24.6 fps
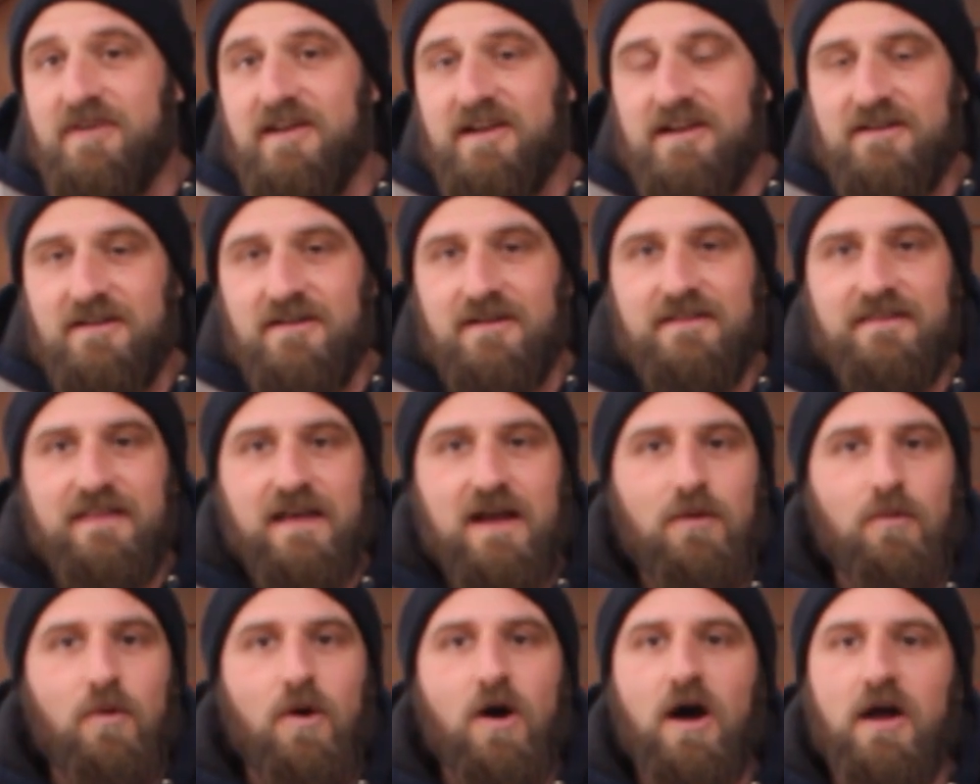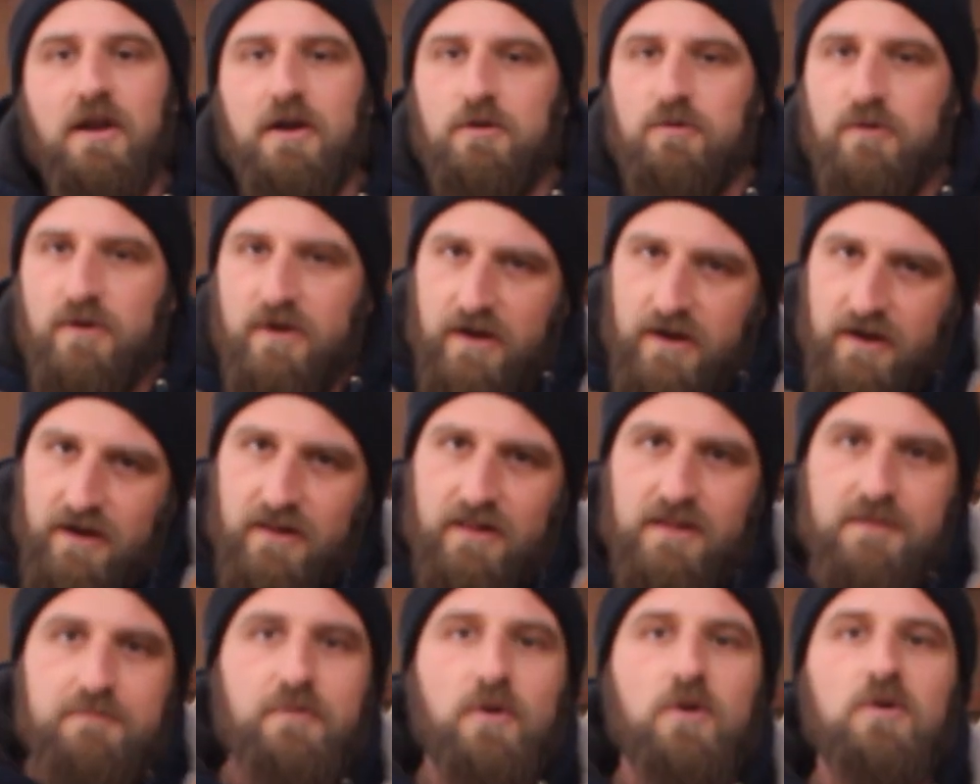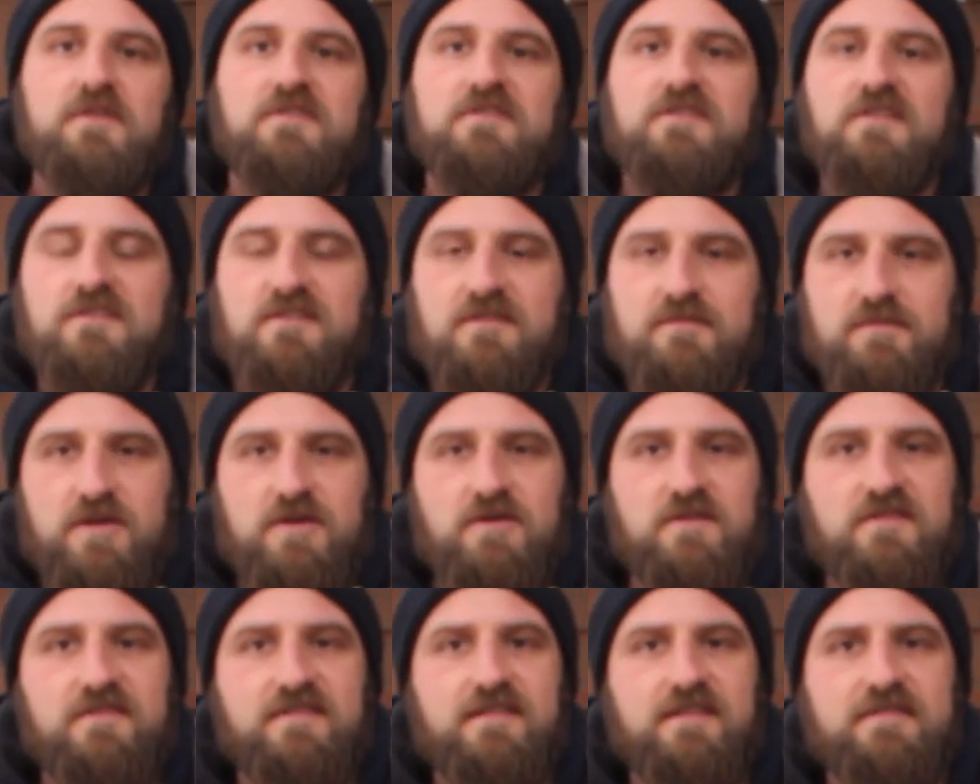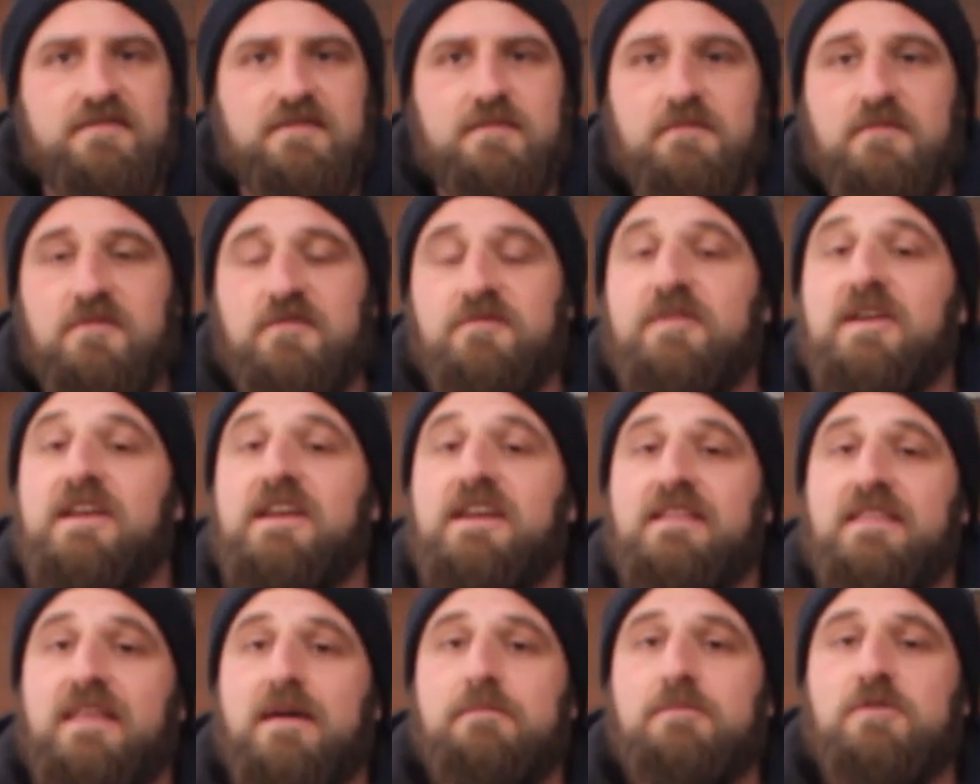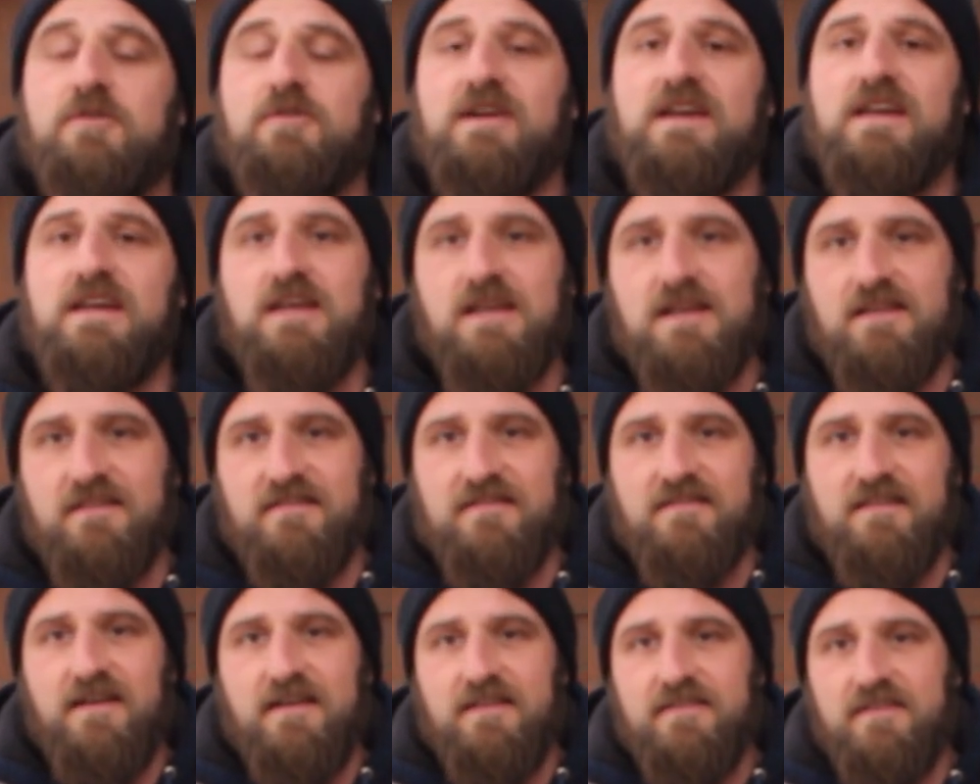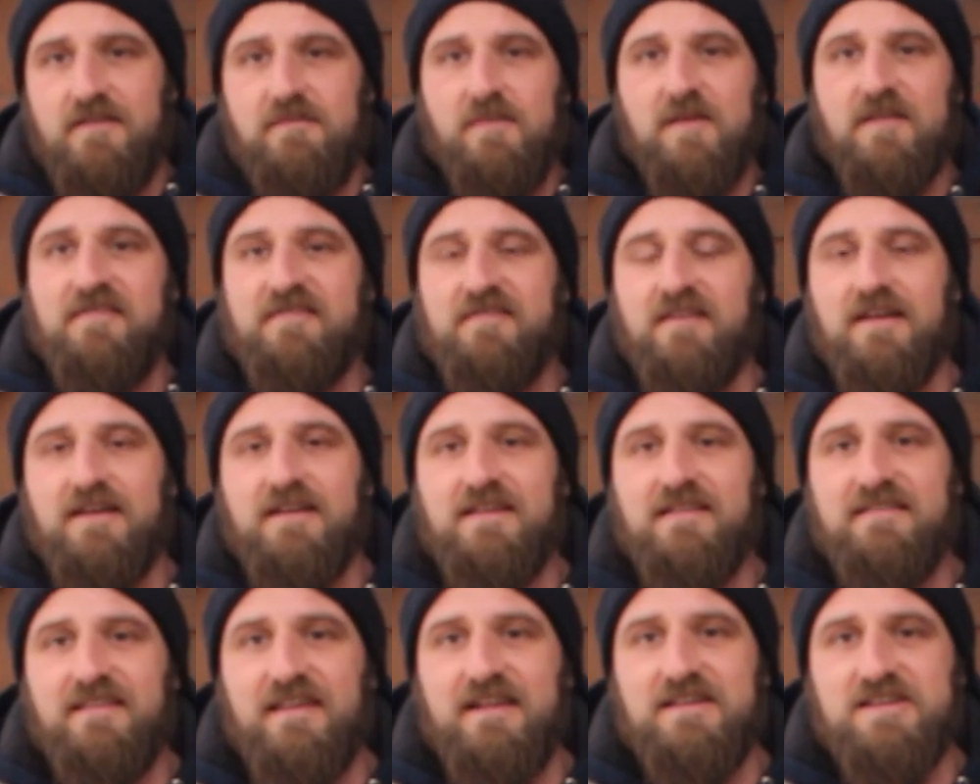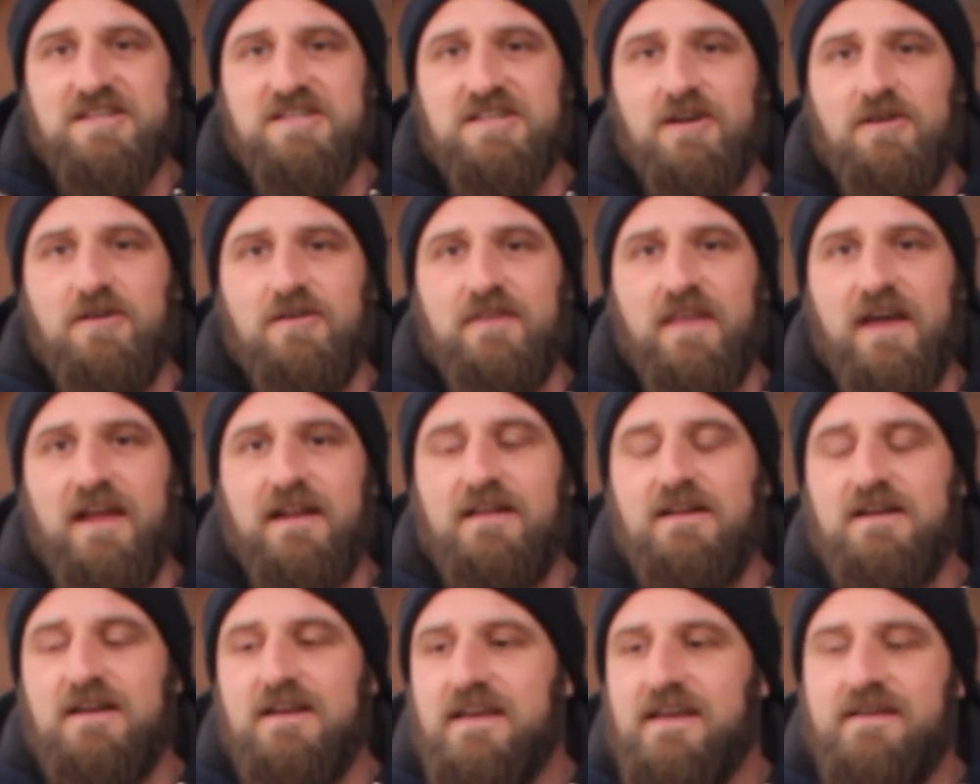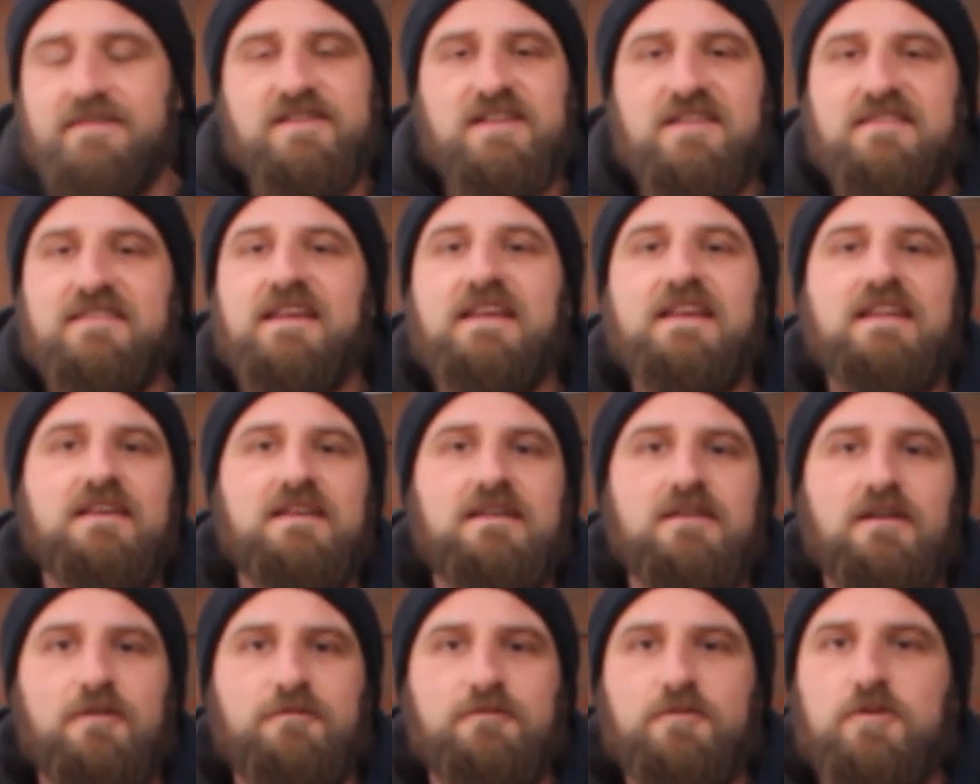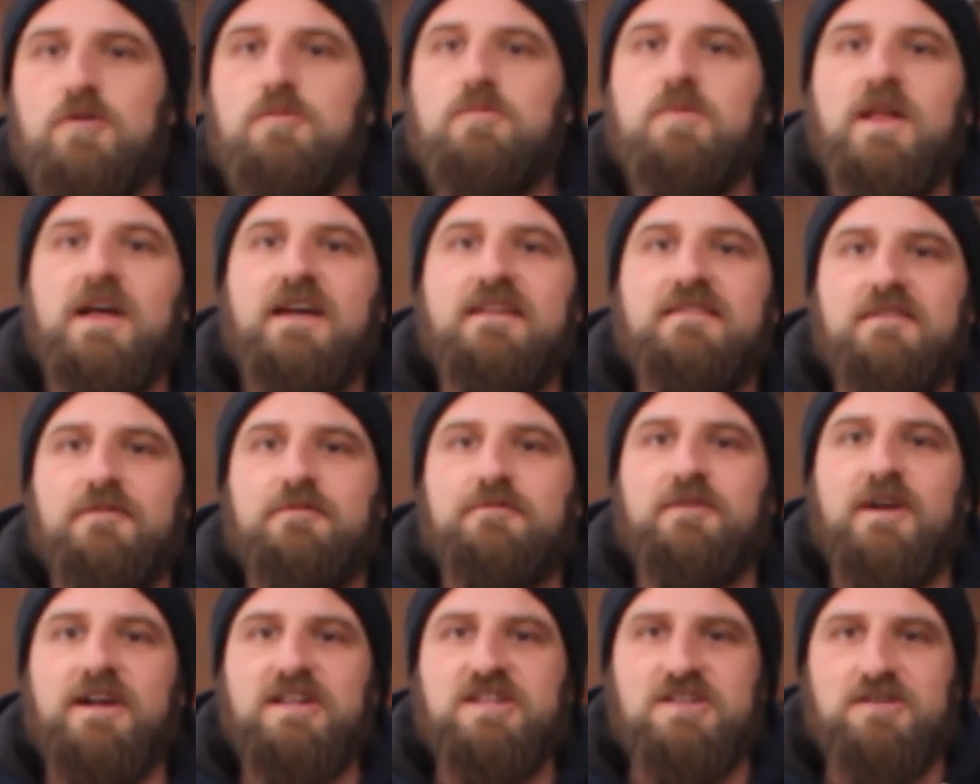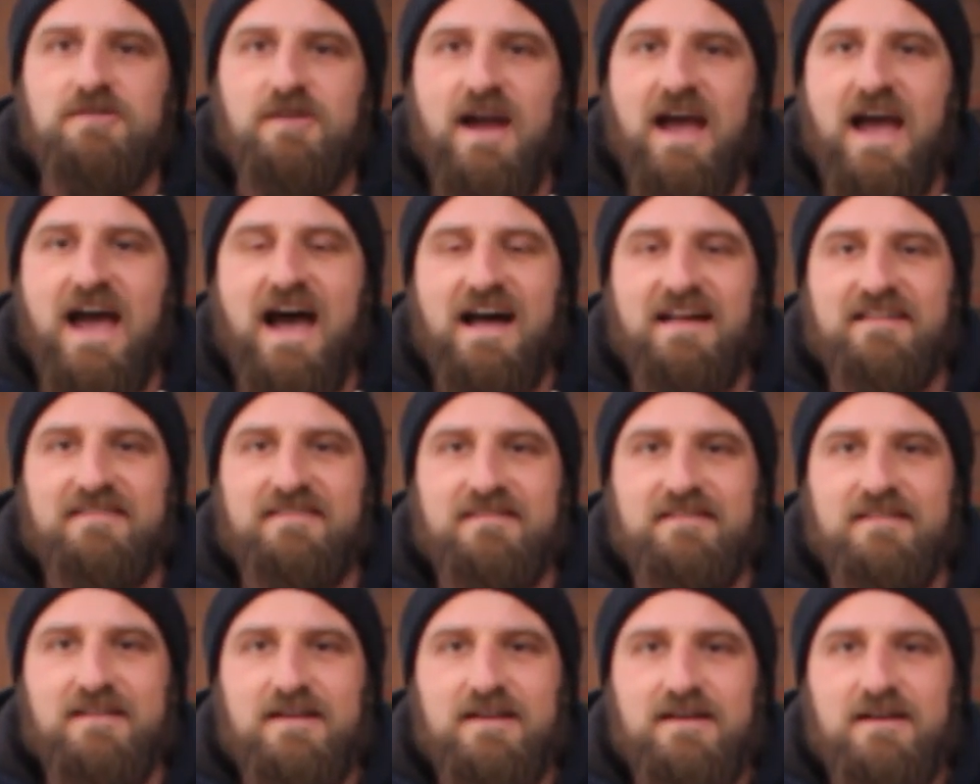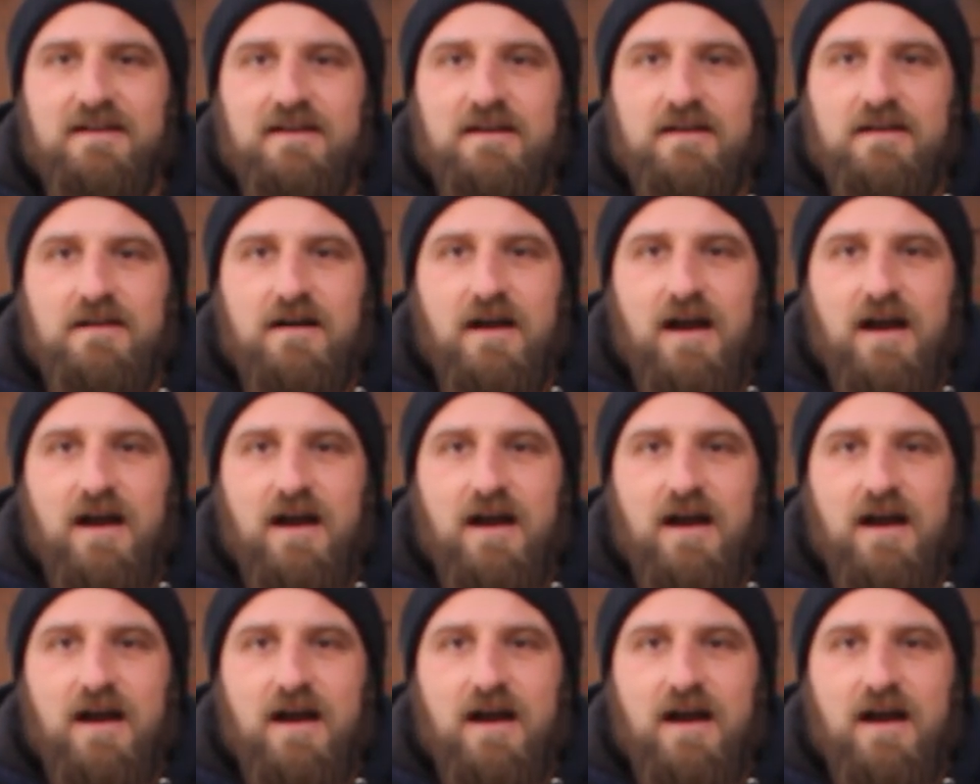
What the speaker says: cider vinegar in their water really bolsters immune systems. Feeding them greens. There have been studies that have shown that even just eating a few blades of fresh grass,